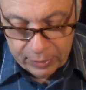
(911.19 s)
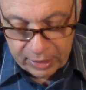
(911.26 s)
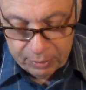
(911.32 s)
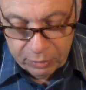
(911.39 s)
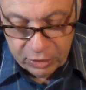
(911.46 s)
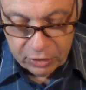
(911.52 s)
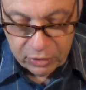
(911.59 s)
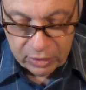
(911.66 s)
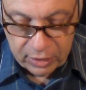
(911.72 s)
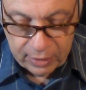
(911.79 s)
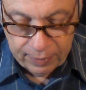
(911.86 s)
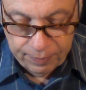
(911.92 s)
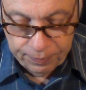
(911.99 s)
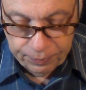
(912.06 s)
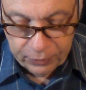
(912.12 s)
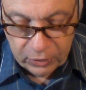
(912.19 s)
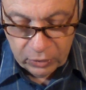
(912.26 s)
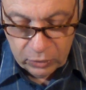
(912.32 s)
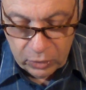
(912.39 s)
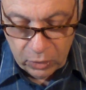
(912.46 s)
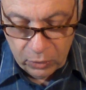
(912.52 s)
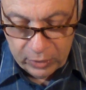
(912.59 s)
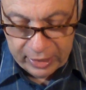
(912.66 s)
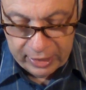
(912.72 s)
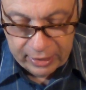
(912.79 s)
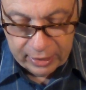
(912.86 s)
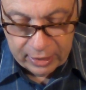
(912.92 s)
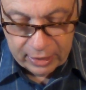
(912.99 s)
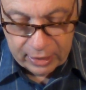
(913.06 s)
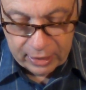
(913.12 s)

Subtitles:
but I'm just noting